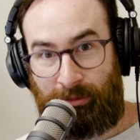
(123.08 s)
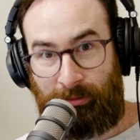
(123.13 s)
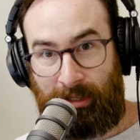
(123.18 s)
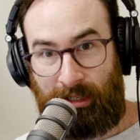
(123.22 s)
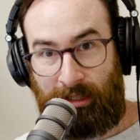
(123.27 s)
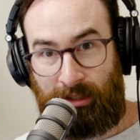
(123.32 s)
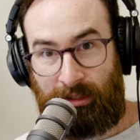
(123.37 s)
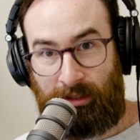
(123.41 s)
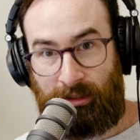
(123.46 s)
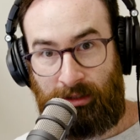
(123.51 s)

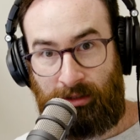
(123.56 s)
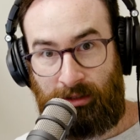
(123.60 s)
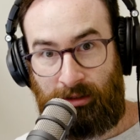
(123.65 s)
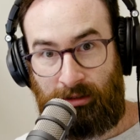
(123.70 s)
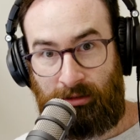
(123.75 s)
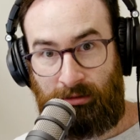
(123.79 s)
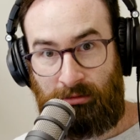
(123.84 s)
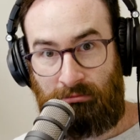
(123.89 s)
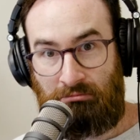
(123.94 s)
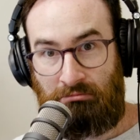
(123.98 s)
weeks
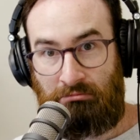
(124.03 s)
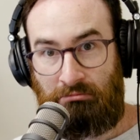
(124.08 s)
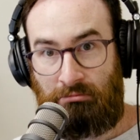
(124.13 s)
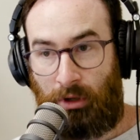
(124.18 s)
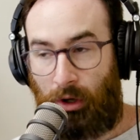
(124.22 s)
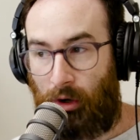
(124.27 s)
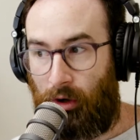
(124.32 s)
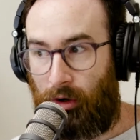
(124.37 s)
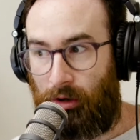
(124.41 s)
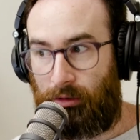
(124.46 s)

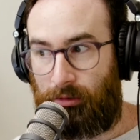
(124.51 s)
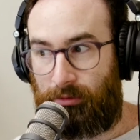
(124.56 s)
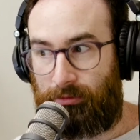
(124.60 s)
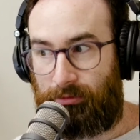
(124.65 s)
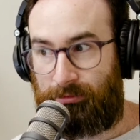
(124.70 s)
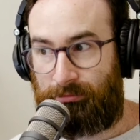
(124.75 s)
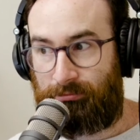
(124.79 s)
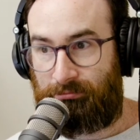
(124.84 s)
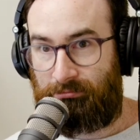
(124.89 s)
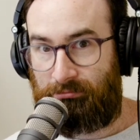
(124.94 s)

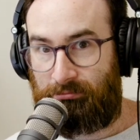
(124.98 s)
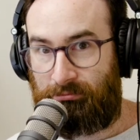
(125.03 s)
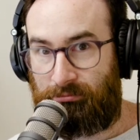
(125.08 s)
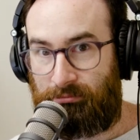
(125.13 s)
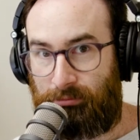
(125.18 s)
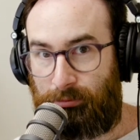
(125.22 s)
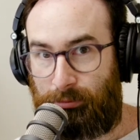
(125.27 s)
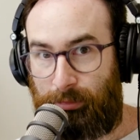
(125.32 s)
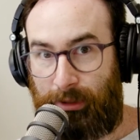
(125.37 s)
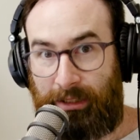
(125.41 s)
of
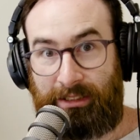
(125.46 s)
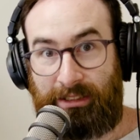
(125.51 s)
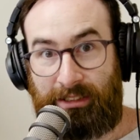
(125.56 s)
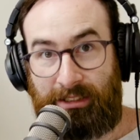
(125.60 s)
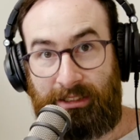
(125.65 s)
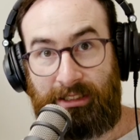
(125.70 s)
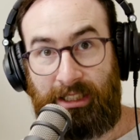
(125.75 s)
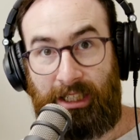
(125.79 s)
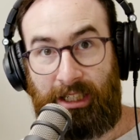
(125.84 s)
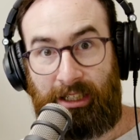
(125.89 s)
being
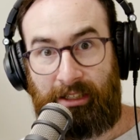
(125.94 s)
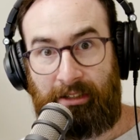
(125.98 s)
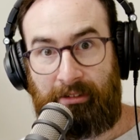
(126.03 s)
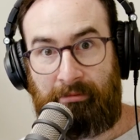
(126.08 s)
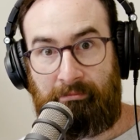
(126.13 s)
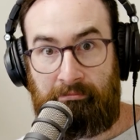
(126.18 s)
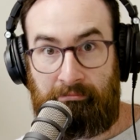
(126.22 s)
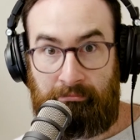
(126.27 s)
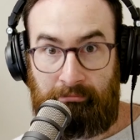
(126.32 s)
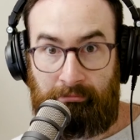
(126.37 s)
sick
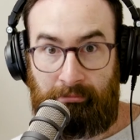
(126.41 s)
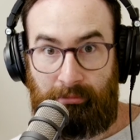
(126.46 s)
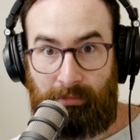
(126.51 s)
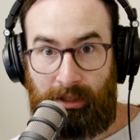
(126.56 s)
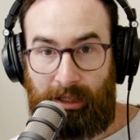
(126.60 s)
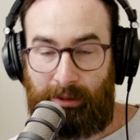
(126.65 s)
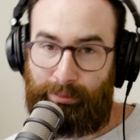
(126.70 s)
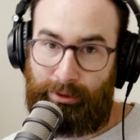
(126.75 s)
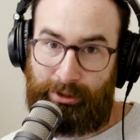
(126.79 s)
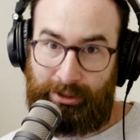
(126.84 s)

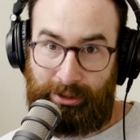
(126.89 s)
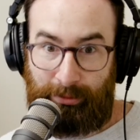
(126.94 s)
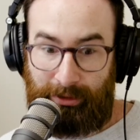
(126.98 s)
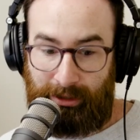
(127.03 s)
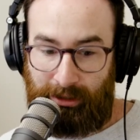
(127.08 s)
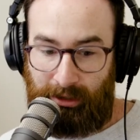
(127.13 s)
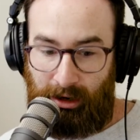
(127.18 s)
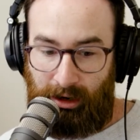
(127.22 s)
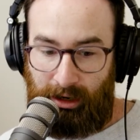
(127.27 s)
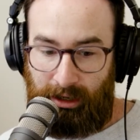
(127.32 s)
and
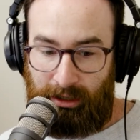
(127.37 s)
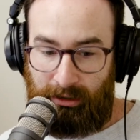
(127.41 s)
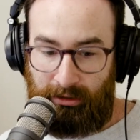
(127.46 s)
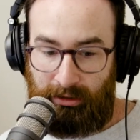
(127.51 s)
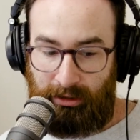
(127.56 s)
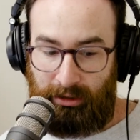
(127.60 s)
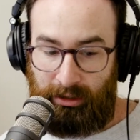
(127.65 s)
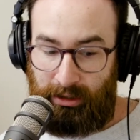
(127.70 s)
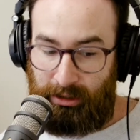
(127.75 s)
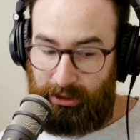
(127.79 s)
possibly dying.
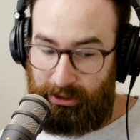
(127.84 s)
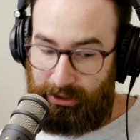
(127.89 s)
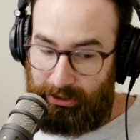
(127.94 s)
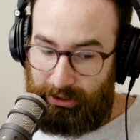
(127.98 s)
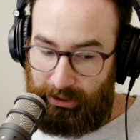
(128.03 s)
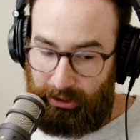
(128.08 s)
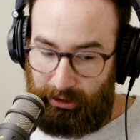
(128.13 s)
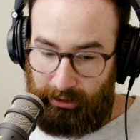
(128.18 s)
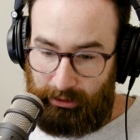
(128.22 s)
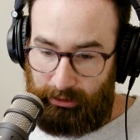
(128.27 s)

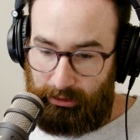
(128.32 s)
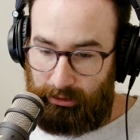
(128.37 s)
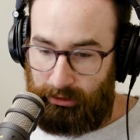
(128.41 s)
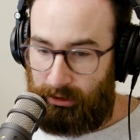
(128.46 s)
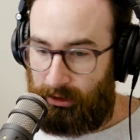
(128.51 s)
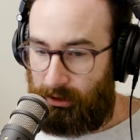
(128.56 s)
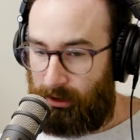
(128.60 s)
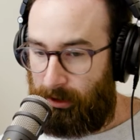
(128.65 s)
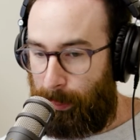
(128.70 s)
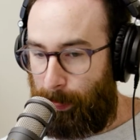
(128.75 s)
So
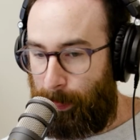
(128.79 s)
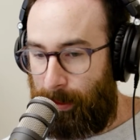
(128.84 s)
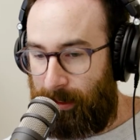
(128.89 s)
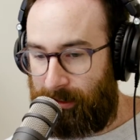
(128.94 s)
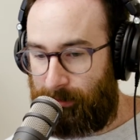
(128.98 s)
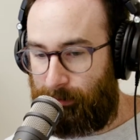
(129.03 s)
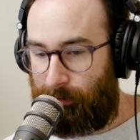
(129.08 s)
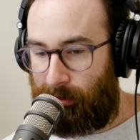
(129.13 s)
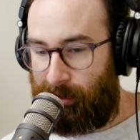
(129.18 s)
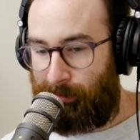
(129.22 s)

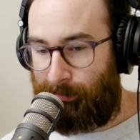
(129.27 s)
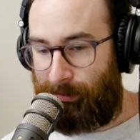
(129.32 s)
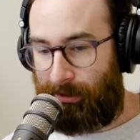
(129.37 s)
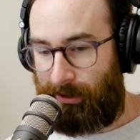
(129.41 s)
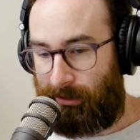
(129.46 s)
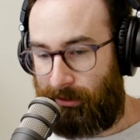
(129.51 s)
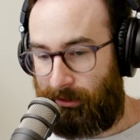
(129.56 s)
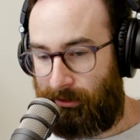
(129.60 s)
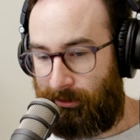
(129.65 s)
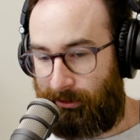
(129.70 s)
that's my
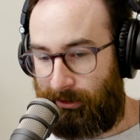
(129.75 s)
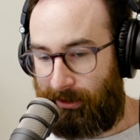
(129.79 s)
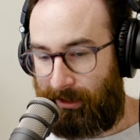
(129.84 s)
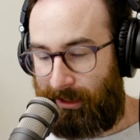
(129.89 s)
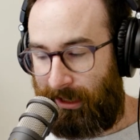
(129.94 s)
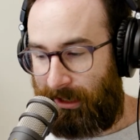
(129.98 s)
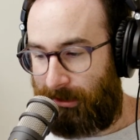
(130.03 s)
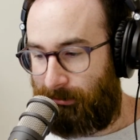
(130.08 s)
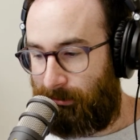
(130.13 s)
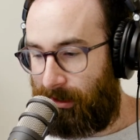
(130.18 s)
opinion on it
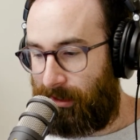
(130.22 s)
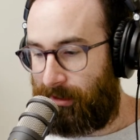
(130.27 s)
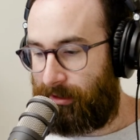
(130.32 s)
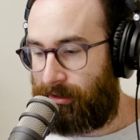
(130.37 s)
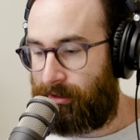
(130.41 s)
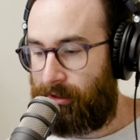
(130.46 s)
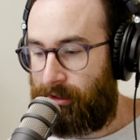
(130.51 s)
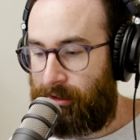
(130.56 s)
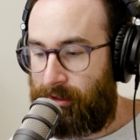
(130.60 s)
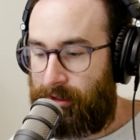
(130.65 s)

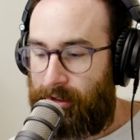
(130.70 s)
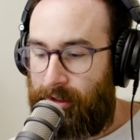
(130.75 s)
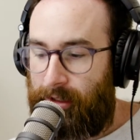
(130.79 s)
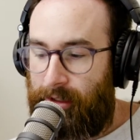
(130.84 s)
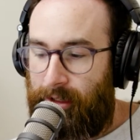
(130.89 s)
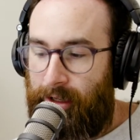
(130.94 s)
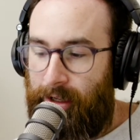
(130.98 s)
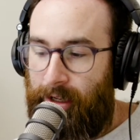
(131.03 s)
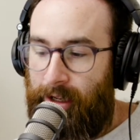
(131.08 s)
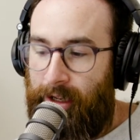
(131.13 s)
anyways.
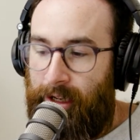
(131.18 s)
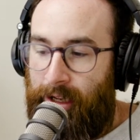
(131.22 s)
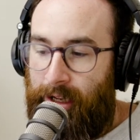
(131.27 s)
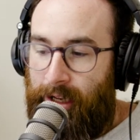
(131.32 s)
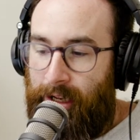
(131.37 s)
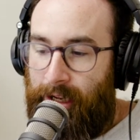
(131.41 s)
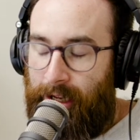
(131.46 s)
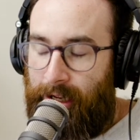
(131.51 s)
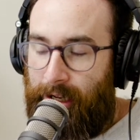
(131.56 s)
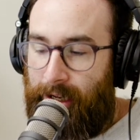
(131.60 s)

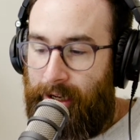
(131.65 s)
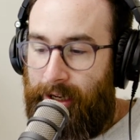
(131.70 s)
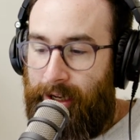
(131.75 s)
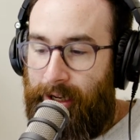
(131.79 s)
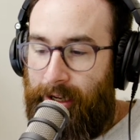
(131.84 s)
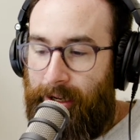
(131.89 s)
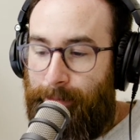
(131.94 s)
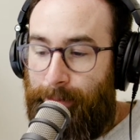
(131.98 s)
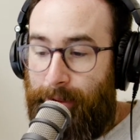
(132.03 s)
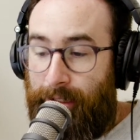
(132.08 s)

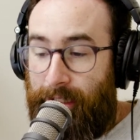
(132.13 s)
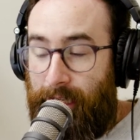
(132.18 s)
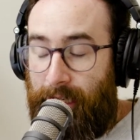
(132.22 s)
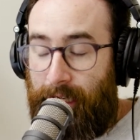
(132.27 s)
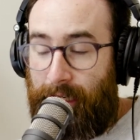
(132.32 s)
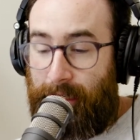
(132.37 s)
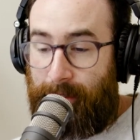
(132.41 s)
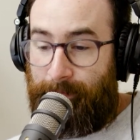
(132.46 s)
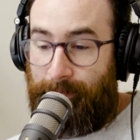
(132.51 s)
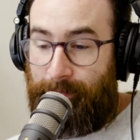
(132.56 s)
But
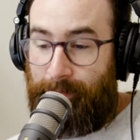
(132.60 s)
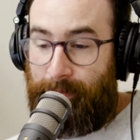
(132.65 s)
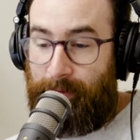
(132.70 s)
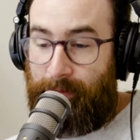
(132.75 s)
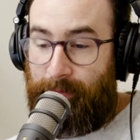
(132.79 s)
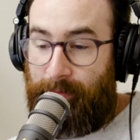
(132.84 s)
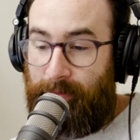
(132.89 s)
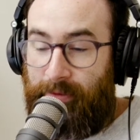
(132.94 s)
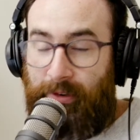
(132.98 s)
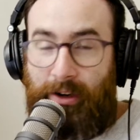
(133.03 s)
yeah,
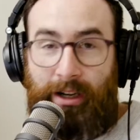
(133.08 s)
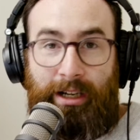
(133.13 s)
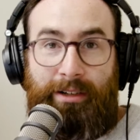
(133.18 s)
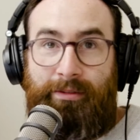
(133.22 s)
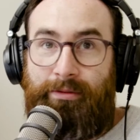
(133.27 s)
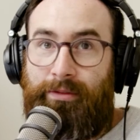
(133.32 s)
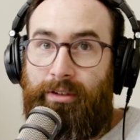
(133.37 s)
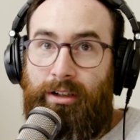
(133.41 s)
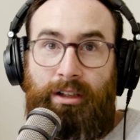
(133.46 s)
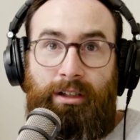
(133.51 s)

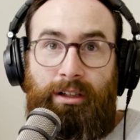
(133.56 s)
five